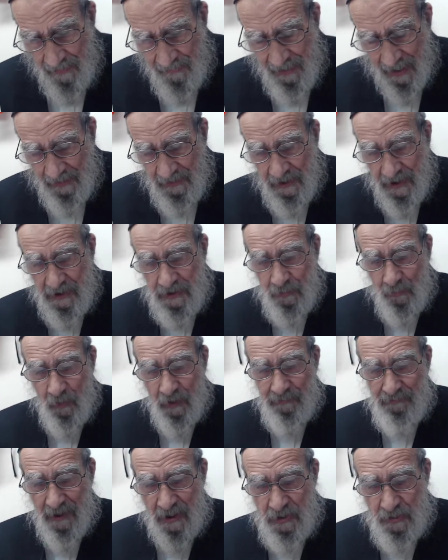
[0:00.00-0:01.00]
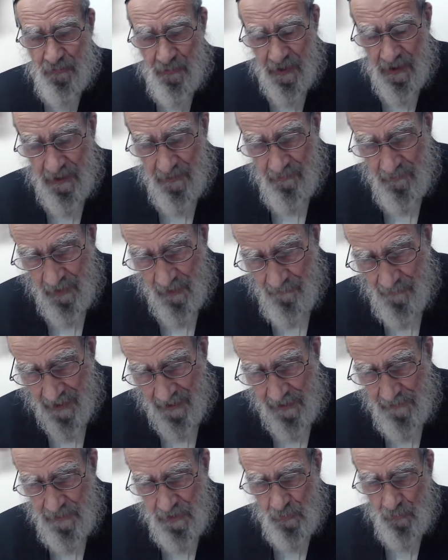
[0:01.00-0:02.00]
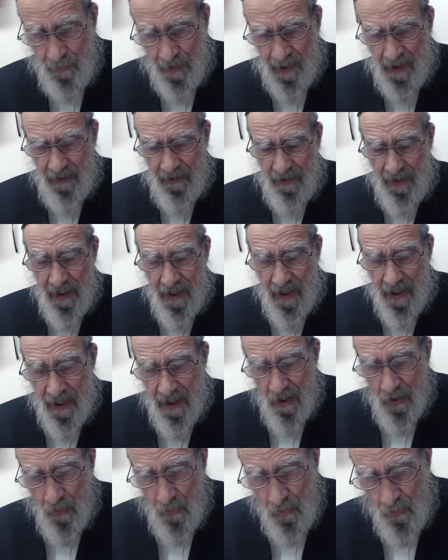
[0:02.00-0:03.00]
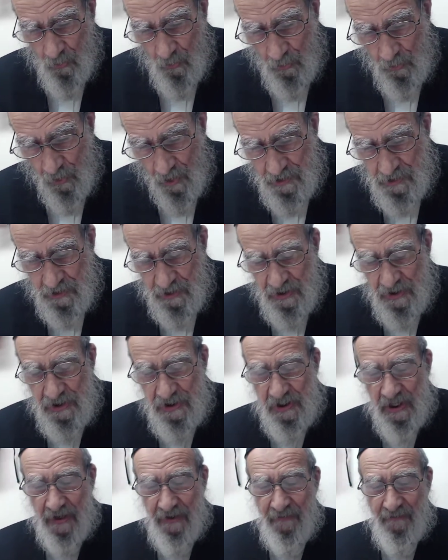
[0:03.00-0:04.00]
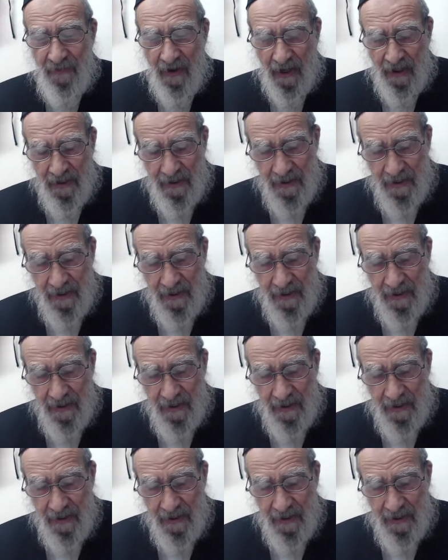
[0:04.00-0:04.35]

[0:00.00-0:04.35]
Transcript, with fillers: that this word mashbim, you make him swear, hu loshon seva.